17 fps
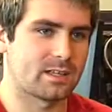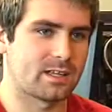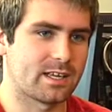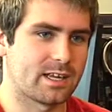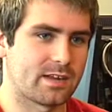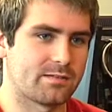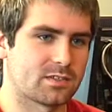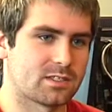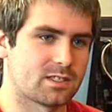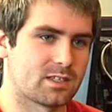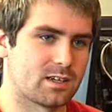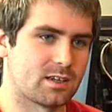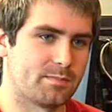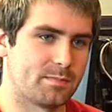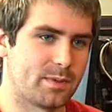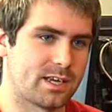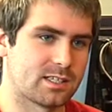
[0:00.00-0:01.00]
they give us
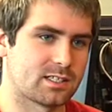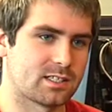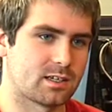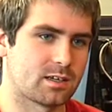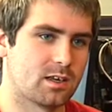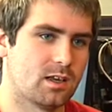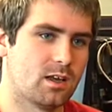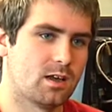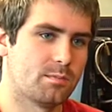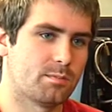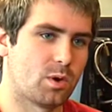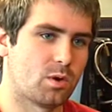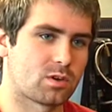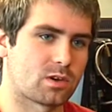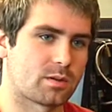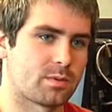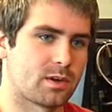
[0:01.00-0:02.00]
a basic
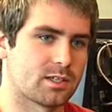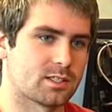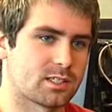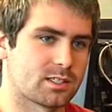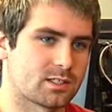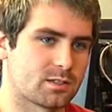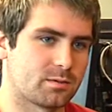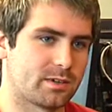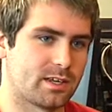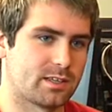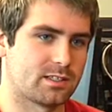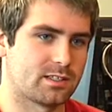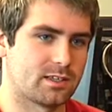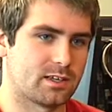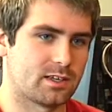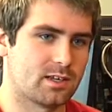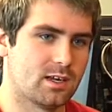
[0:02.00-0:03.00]
poker project, so we had
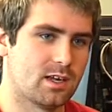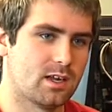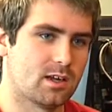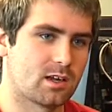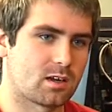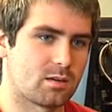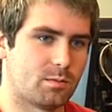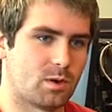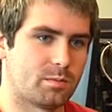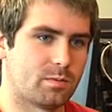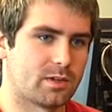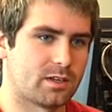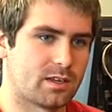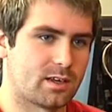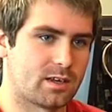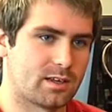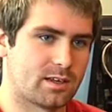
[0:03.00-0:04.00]
to come up
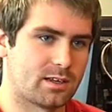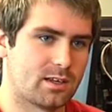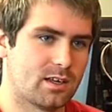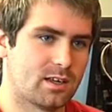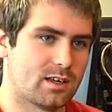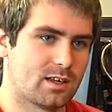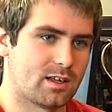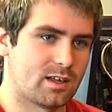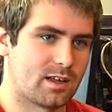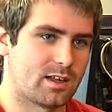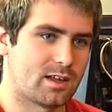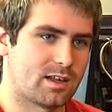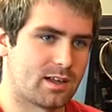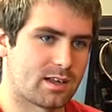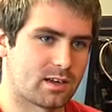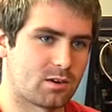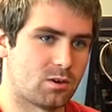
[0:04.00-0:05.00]
with
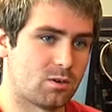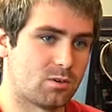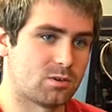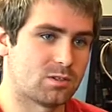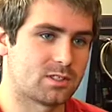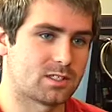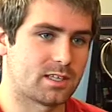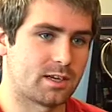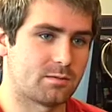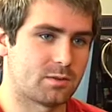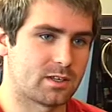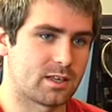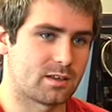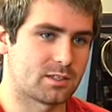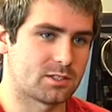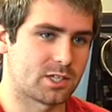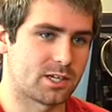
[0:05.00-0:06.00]
codes that
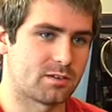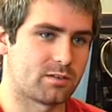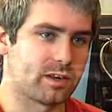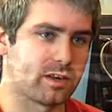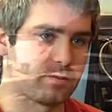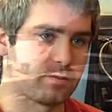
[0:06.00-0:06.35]
would generate a